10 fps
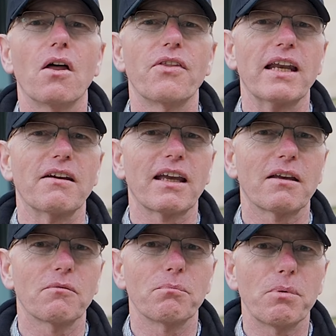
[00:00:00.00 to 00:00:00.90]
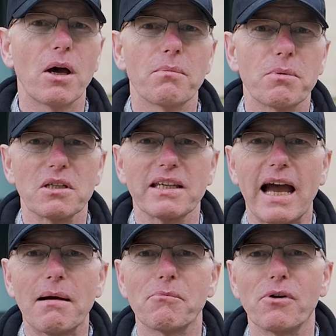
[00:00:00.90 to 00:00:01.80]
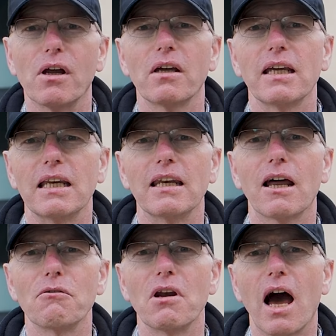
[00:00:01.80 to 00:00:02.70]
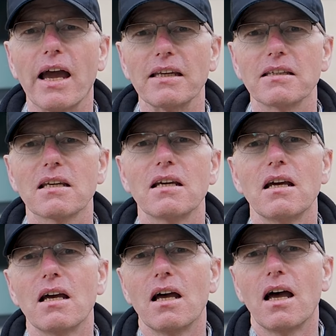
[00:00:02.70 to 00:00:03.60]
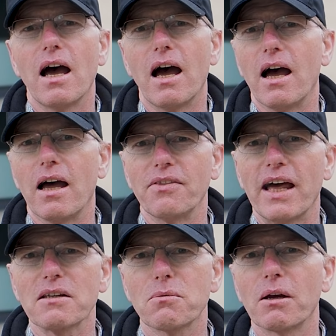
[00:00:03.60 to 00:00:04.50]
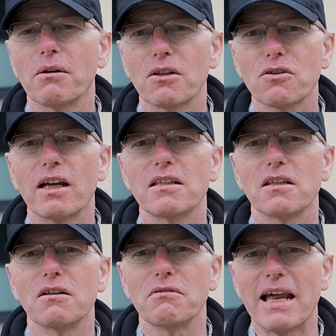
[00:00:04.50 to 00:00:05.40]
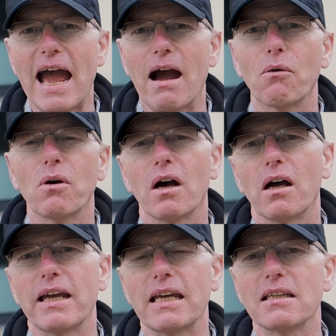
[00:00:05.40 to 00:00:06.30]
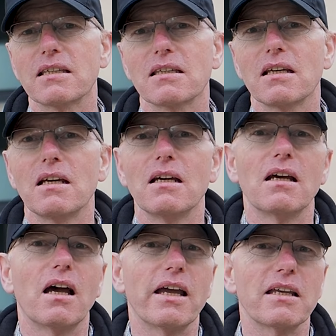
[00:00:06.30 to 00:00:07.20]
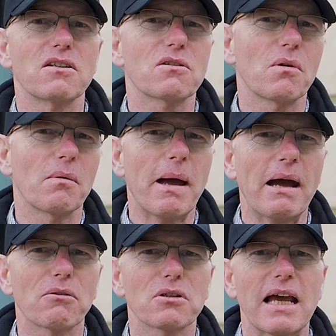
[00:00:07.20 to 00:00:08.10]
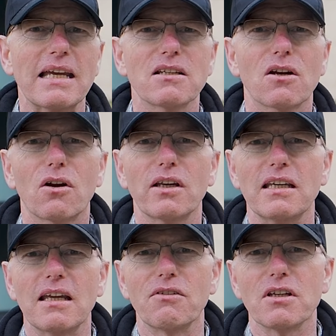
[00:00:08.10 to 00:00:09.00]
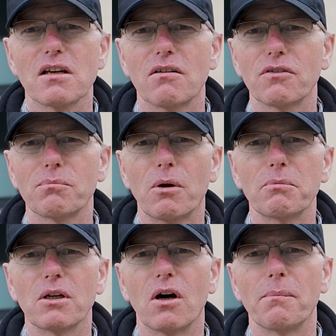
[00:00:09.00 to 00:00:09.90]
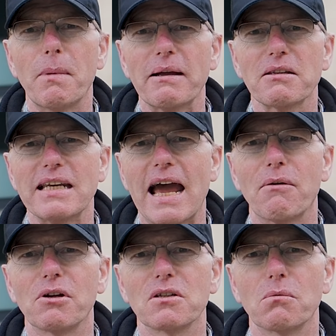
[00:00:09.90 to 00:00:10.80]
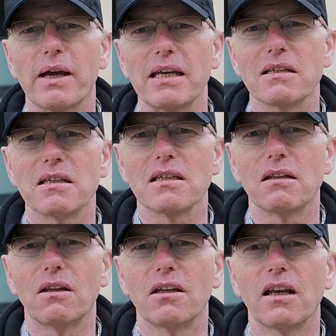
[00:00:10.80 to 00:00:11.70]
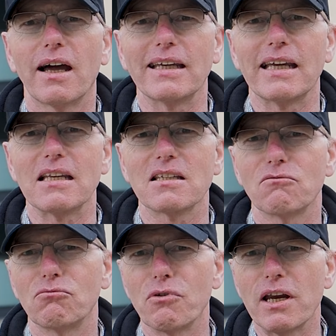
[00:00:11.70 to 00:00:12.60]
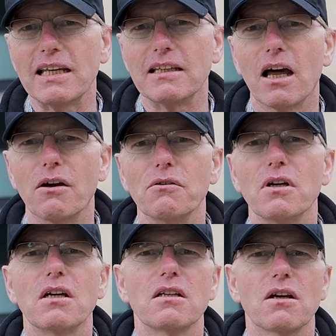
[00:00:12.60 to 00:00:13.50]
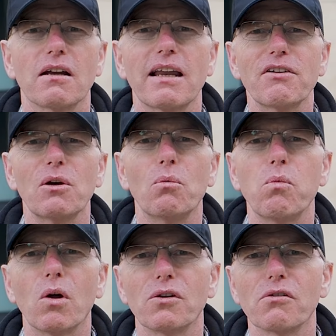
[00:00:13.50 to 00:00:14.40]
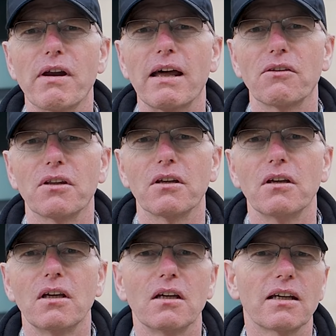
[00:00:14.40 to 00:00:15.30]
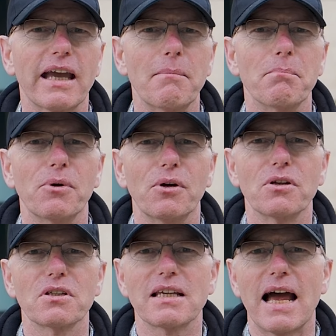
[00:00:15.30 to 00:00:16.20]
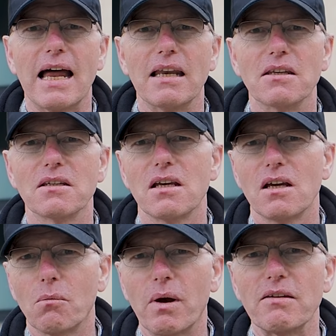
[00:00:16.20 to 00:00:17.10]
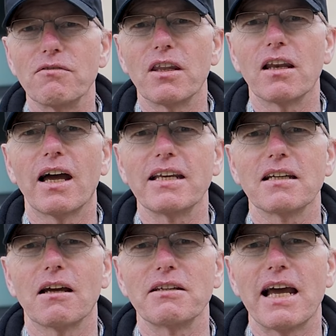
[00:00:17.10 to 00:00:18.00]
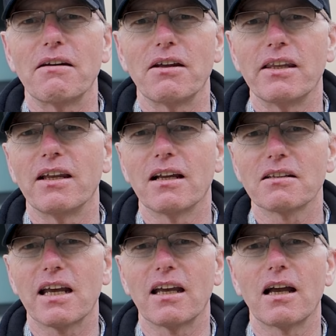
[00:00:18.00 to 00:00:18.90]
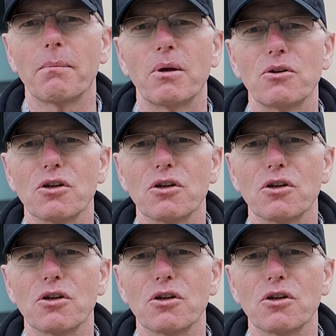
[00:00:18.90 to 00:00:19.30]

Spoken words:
than a purpose camera in low light. And that's what I'm going to try to do now. It's about 8 o'clock in the evening, so I've probably got about an hour to wait until the light gets really low. So a little wander around the campus and wait for the light to go down, and then I'll take a couple of